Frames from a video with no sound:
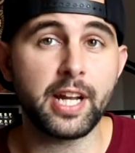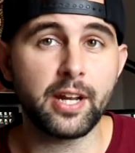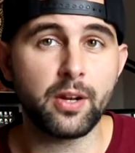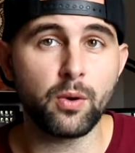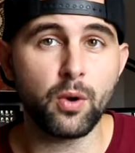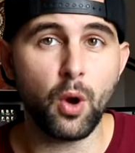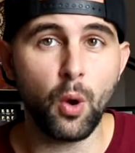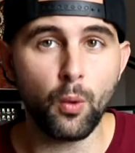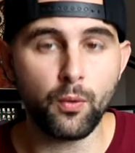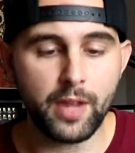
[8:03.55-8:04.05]
I
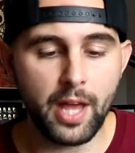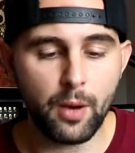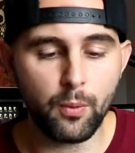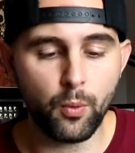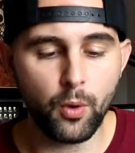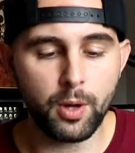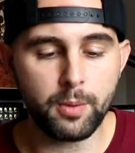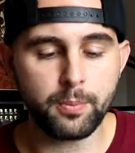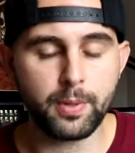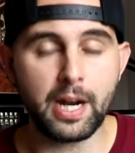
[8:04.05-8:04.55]
don't own that
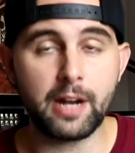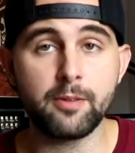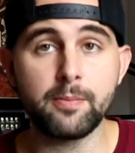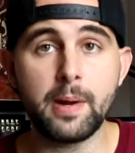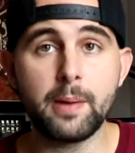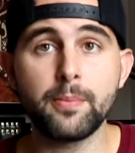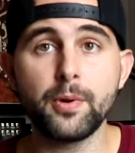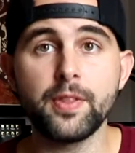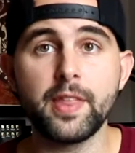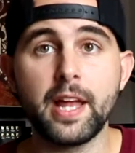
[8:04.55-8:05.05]
one, but I
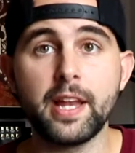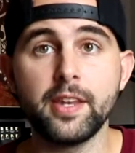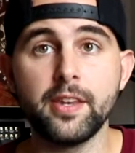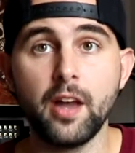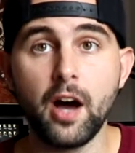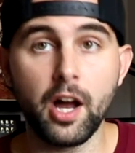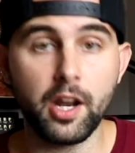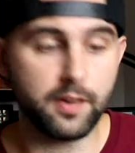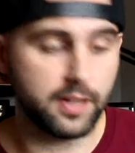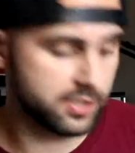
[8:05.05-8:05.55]
remember that
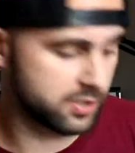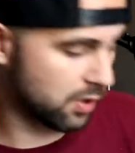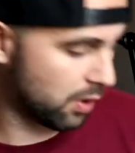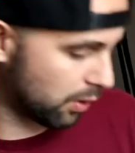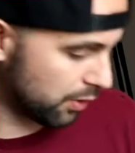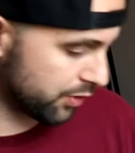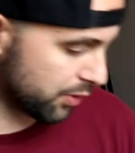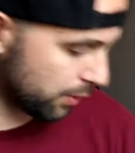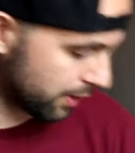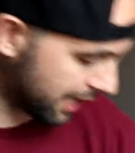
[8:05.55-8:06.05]
Nautilus
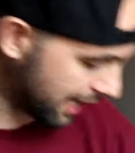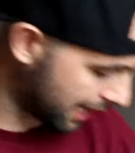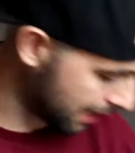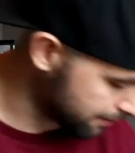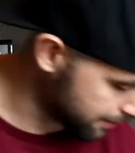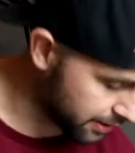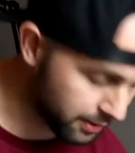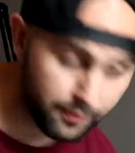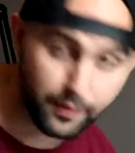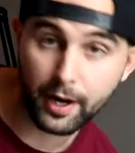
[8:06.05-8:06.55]
also
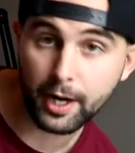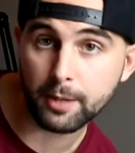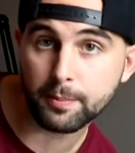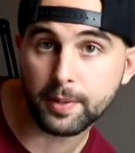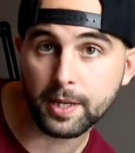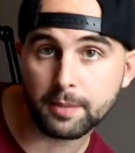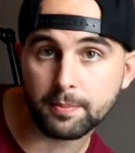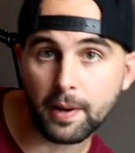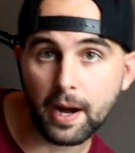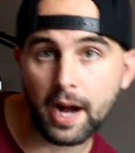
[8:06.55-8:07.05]
came in a very
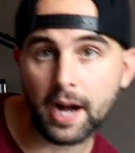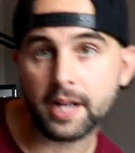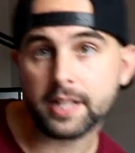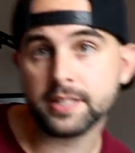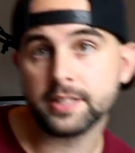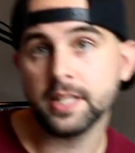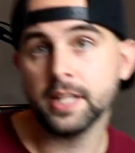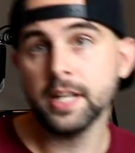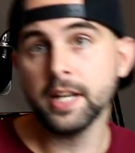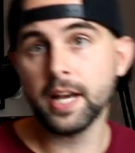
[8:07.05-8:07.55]
big
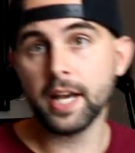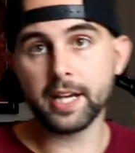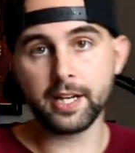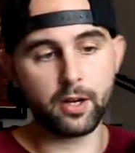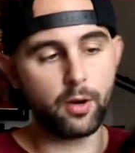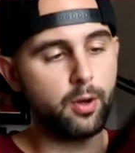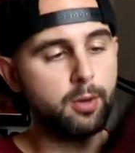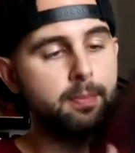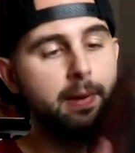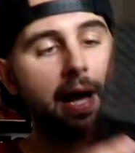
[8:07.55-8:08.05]
box, and
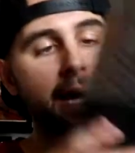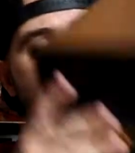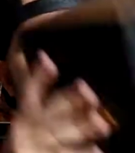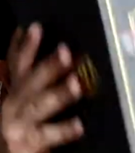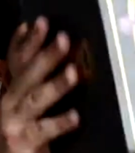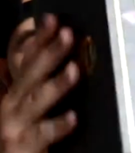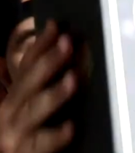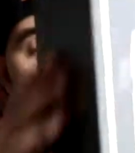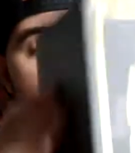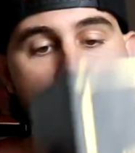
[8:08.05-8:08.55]
going back
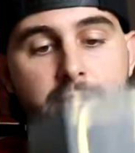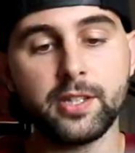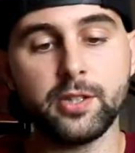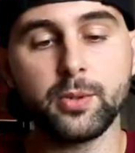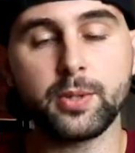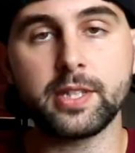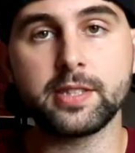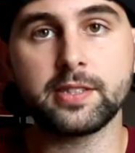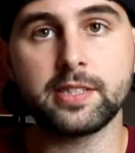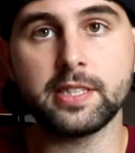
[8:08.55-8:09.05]
to the beginning,
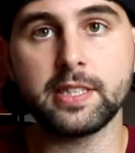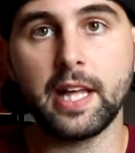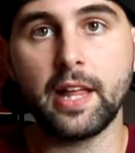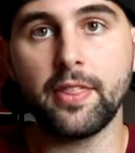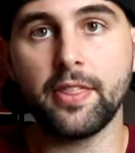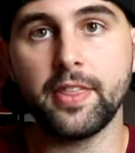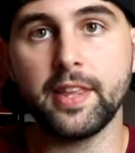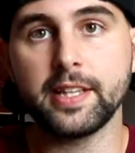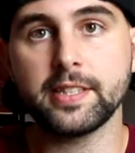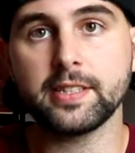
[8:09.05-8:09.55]
you can see
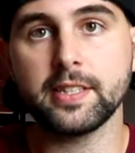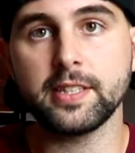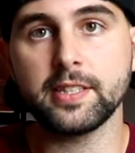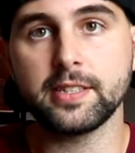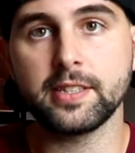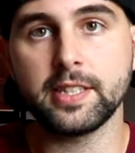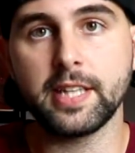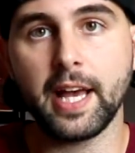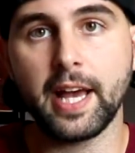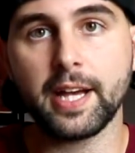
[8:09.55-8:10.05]
that this
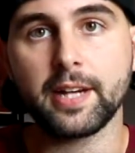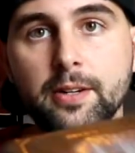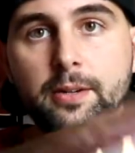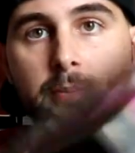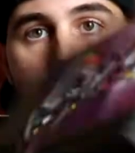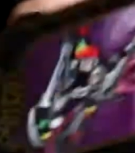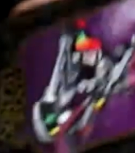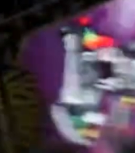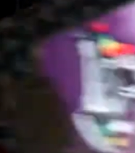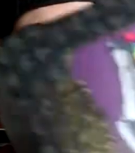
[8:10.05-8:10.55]
is the
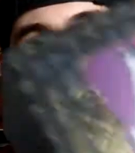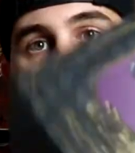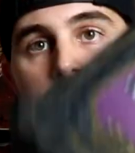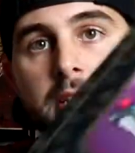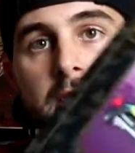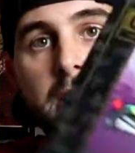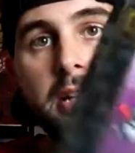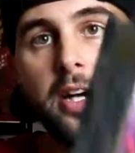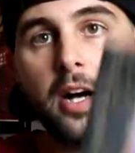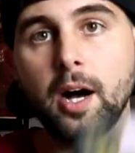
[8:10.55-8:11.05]
Hecarim box
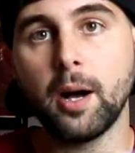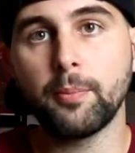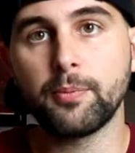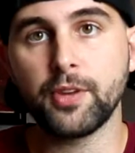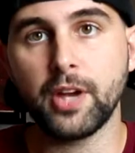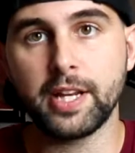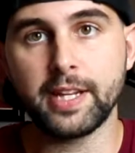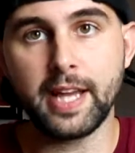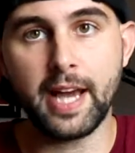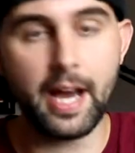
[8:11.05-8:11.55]

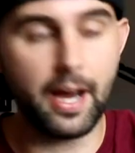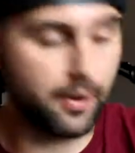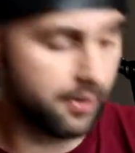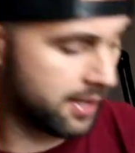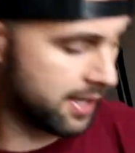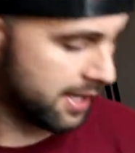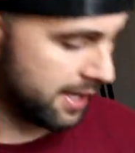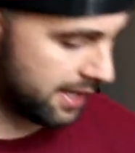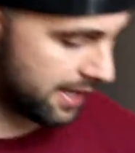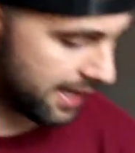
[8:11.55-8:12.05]
upside down,
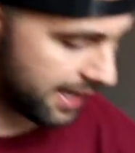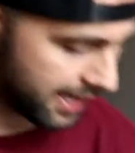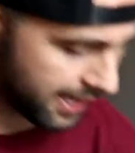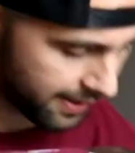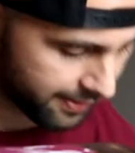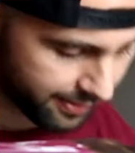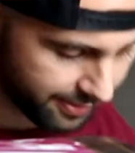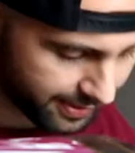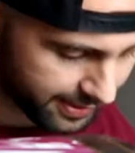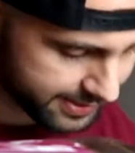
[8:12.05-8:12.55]

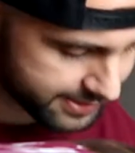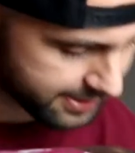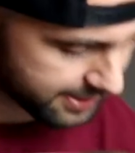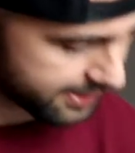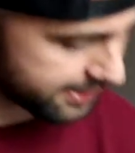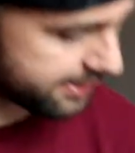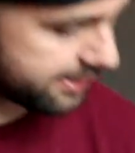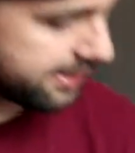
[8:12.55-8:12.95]
and this is